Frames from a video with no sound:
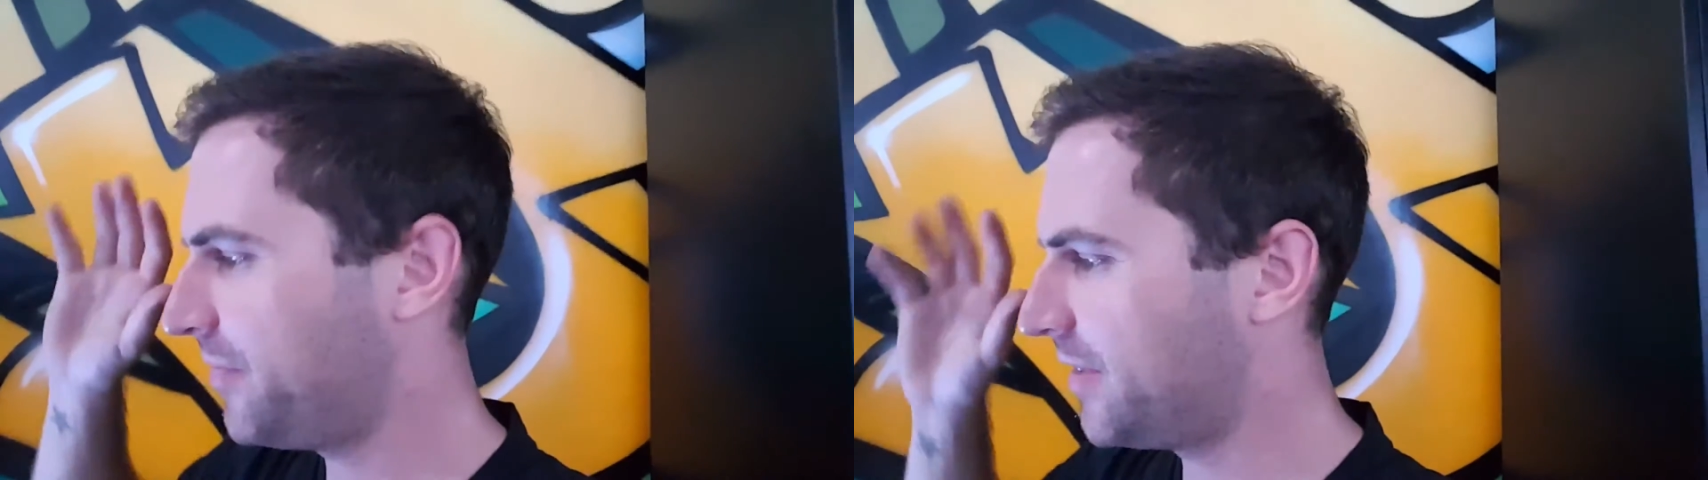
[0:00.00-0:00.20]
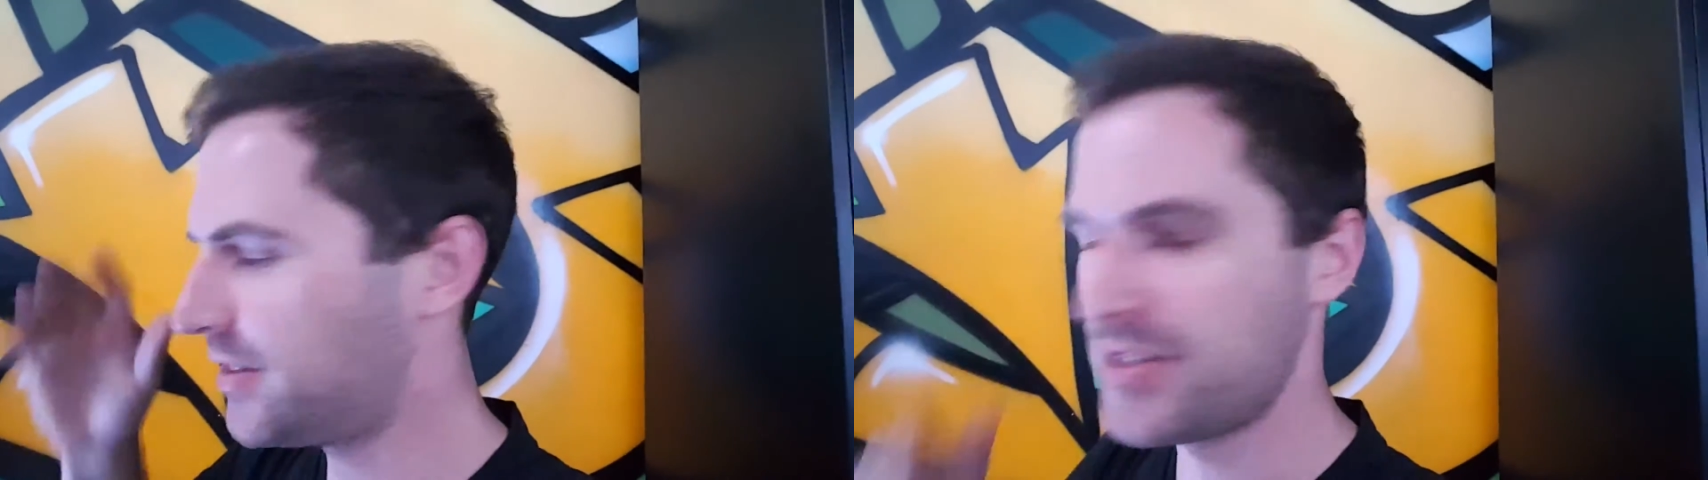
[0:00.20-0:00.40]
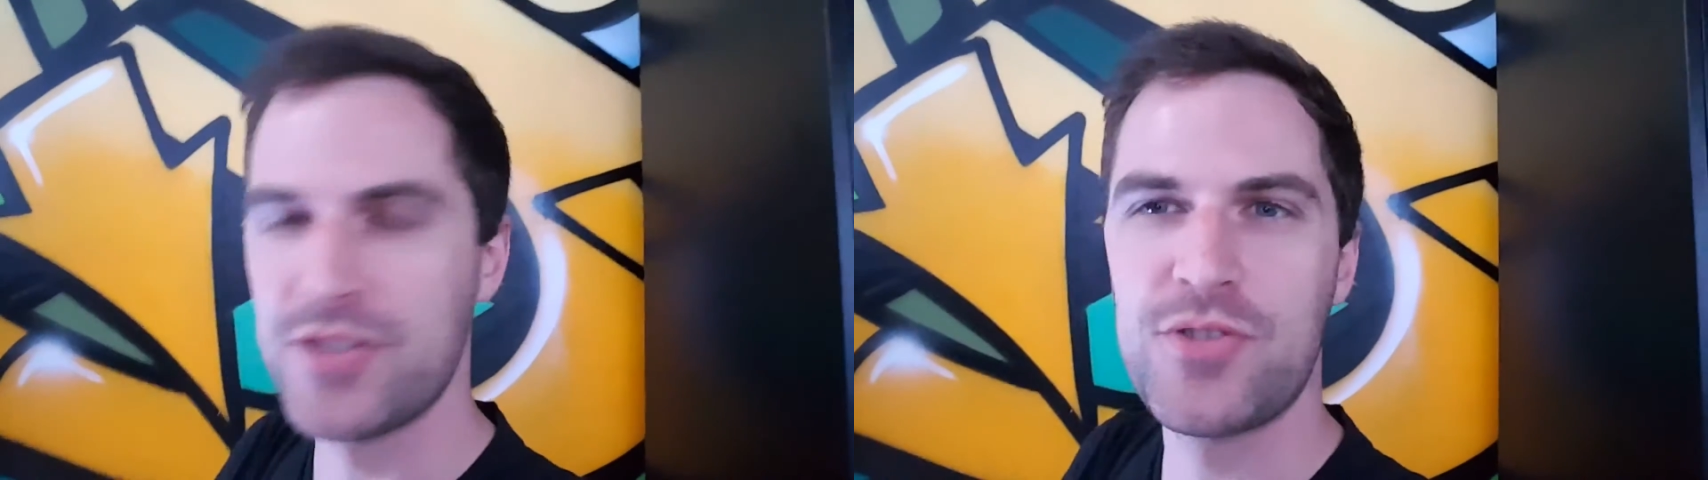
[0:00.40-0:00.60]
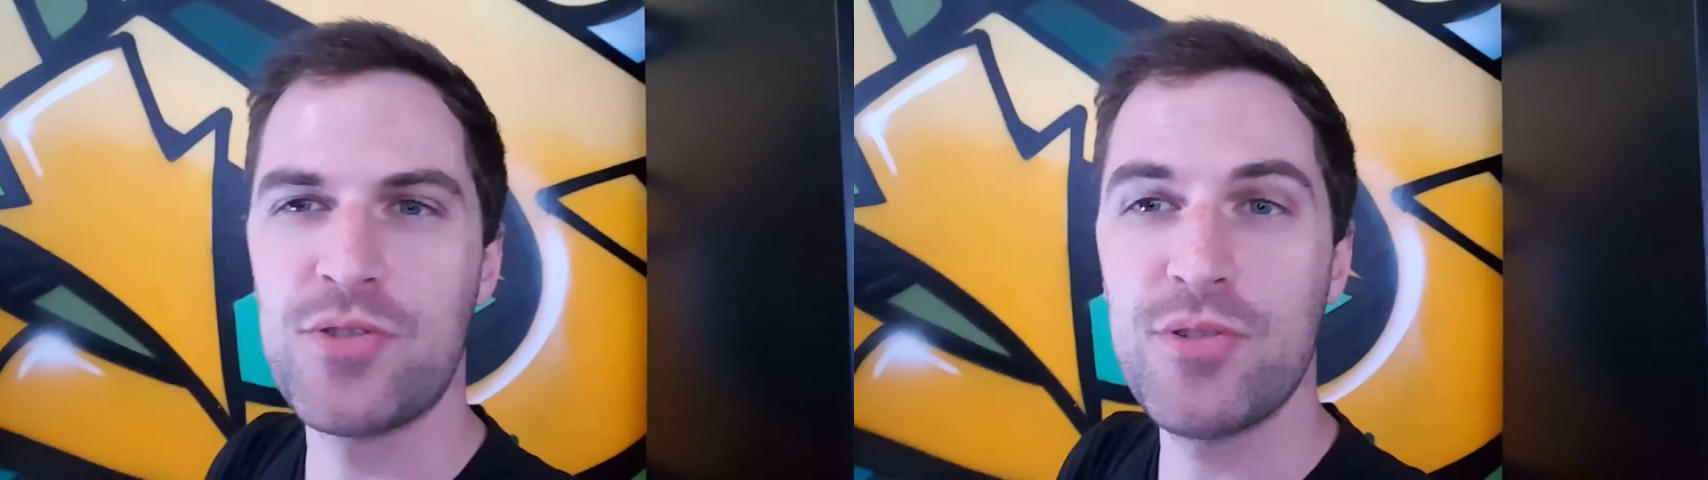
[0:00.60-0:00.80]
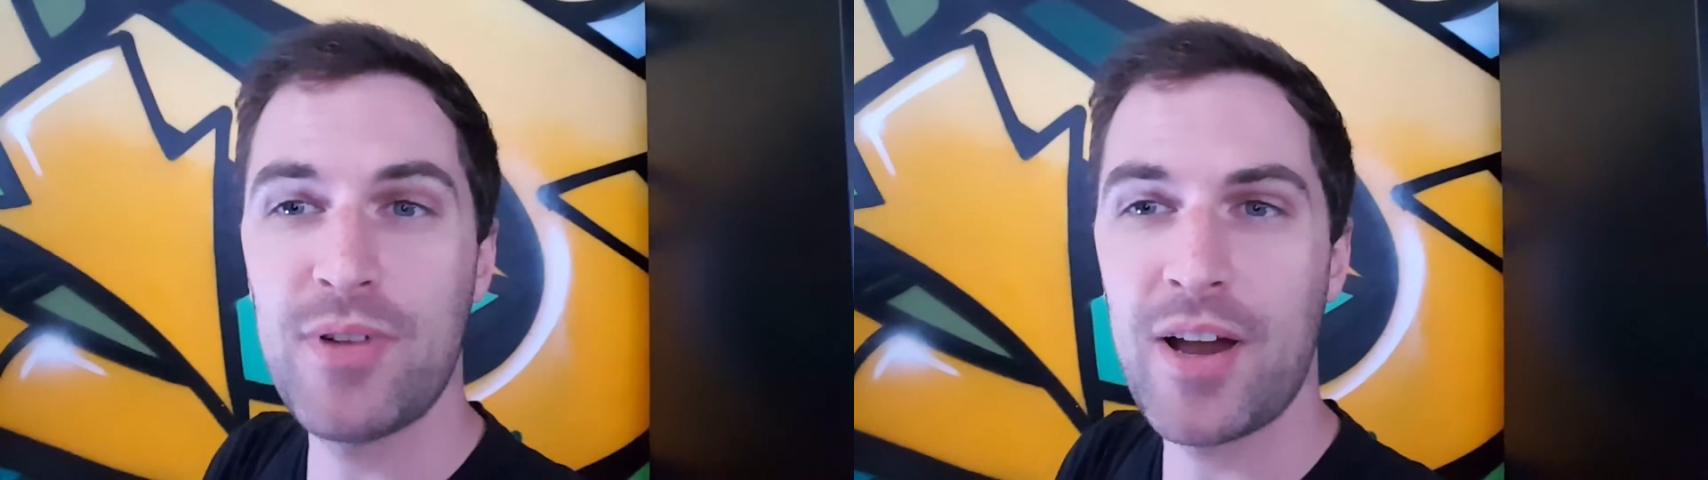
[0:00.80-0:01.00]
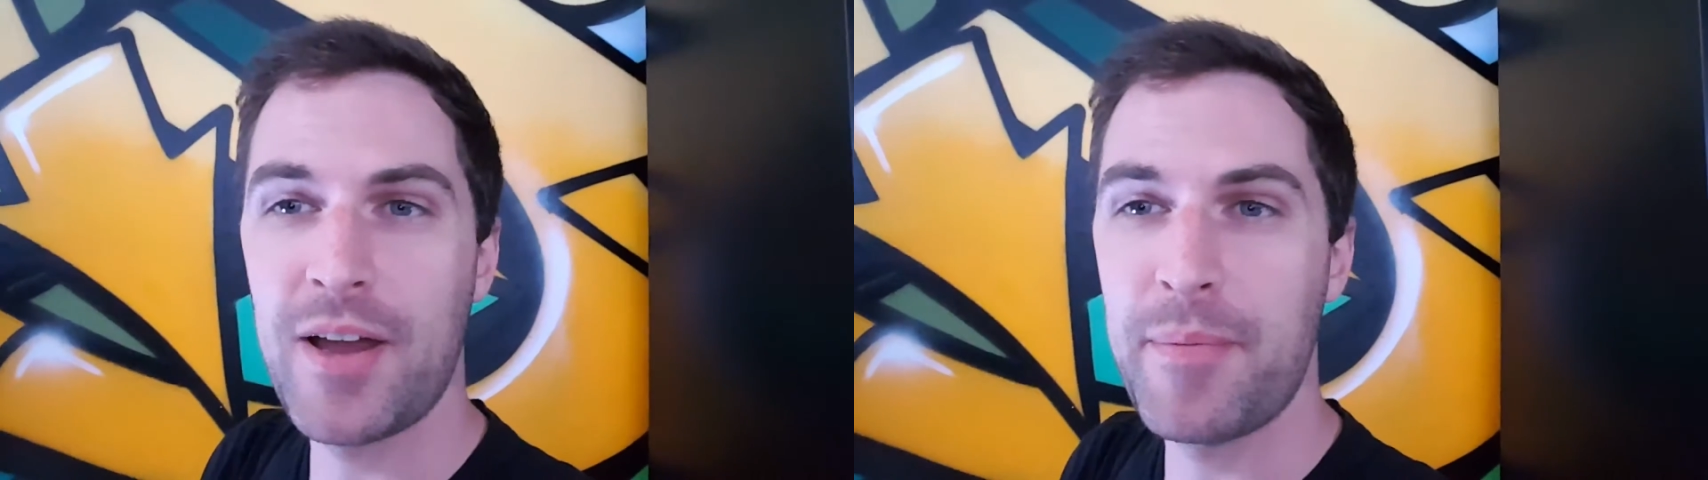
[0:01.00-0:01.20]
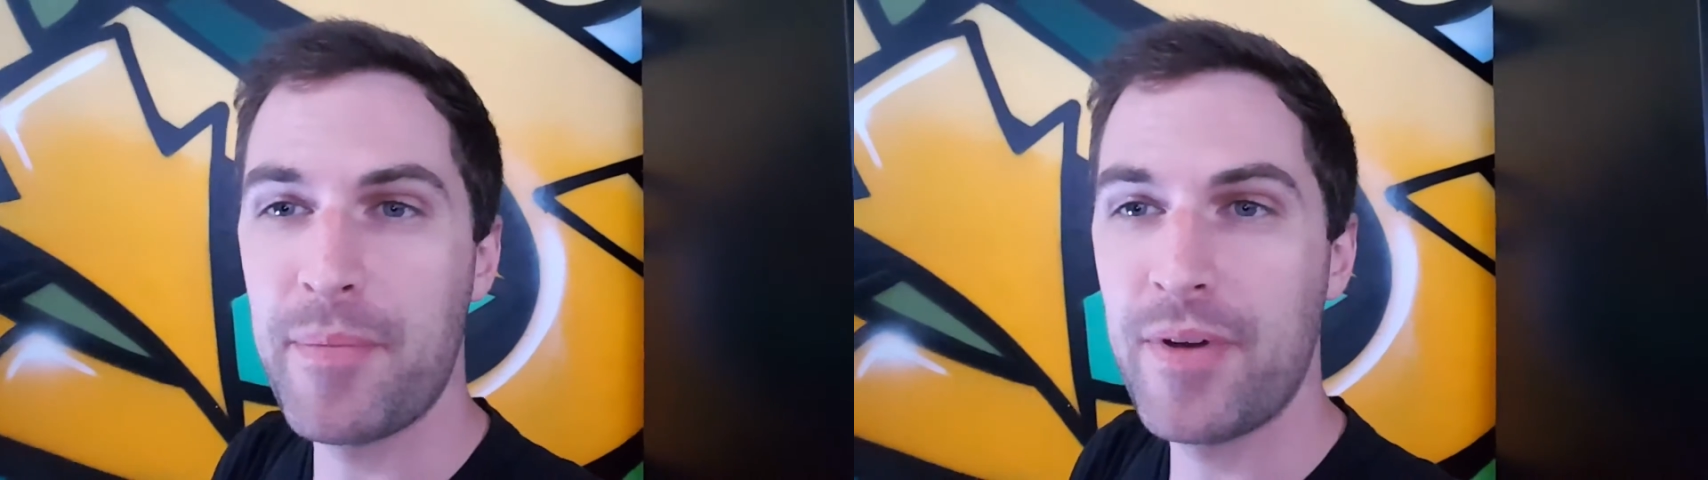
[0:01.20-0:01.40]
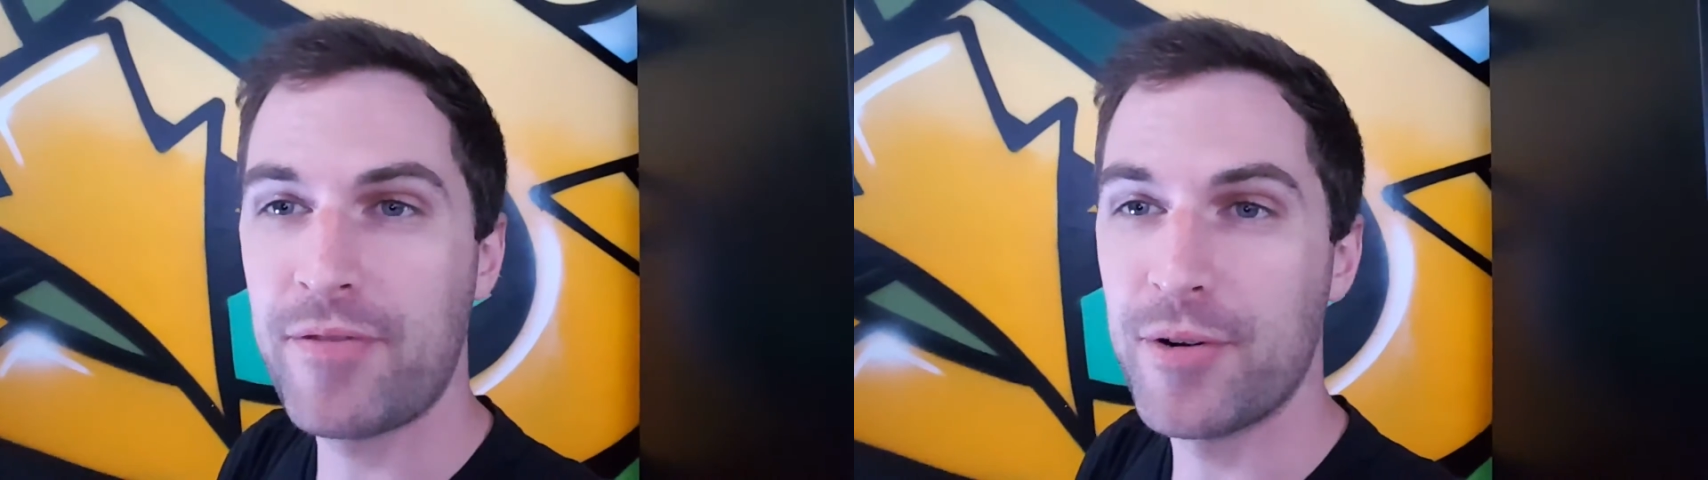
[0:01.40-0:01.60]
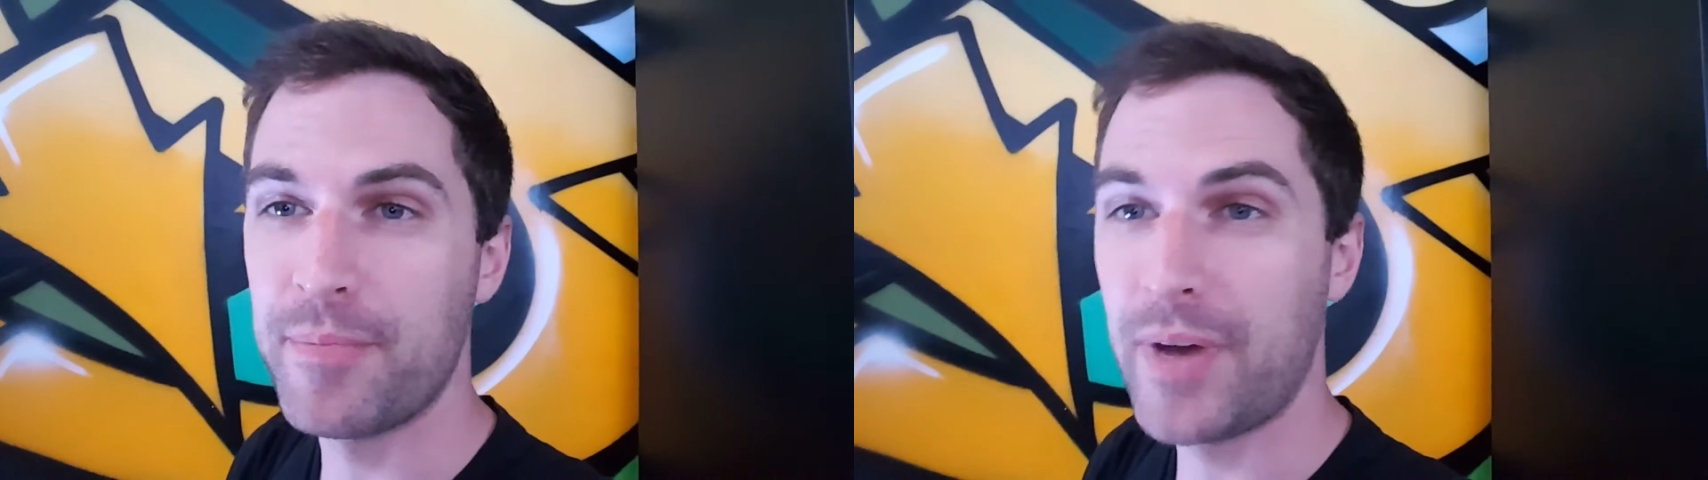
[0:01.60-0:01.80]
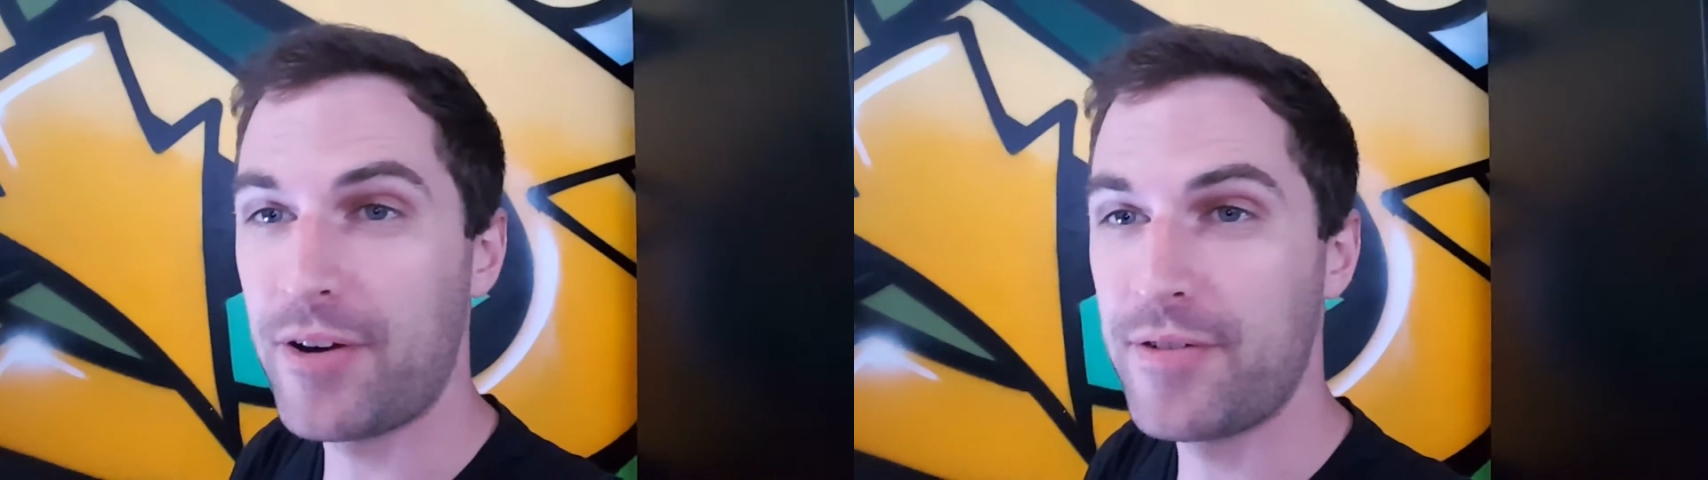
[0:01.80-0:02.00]
This is Drew. I'm from
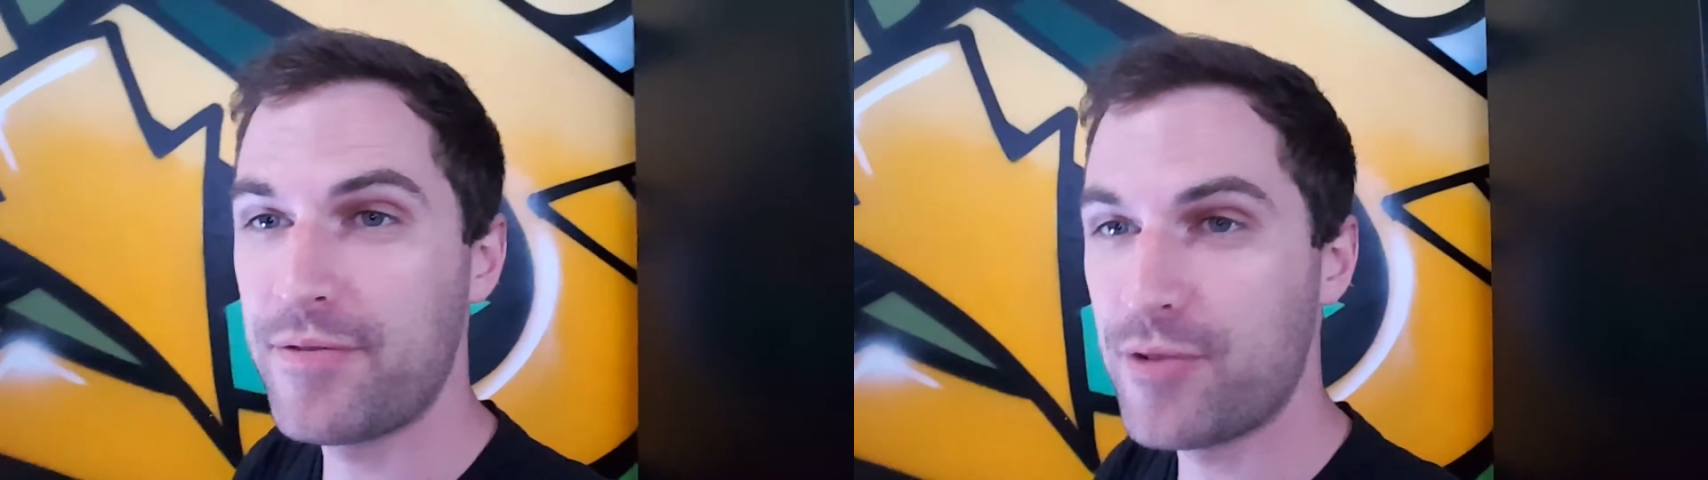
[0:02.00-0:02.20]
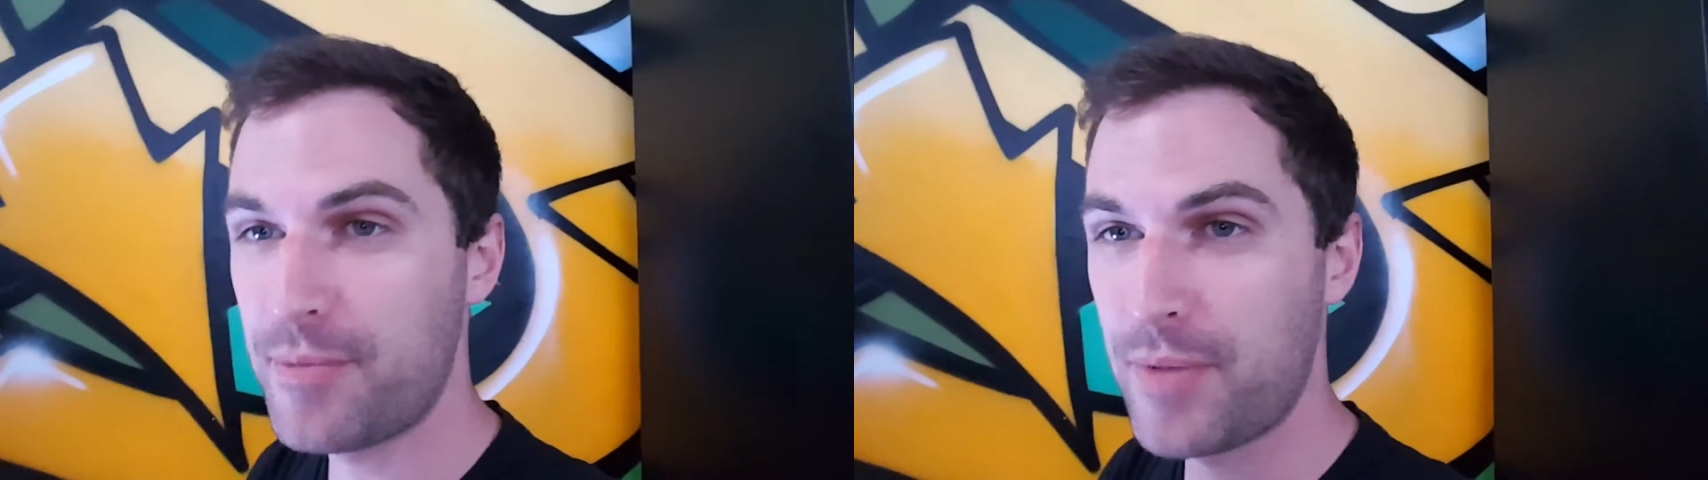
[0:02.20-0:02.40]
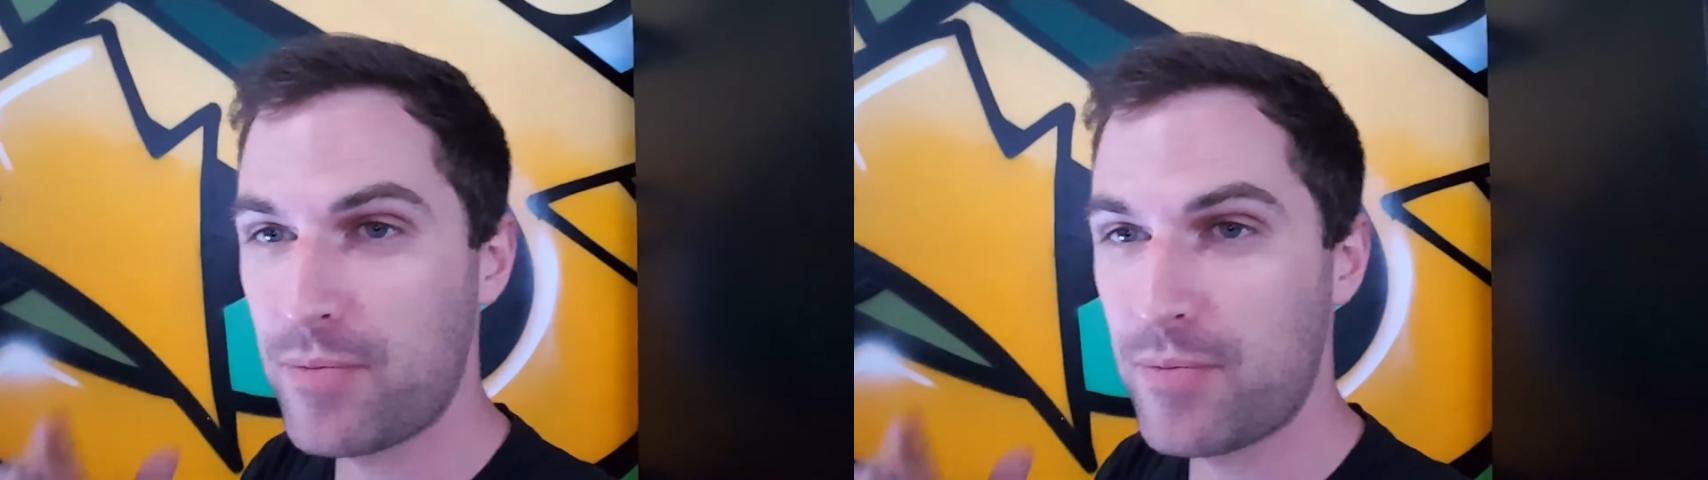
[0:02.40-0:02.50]
Matter and Form,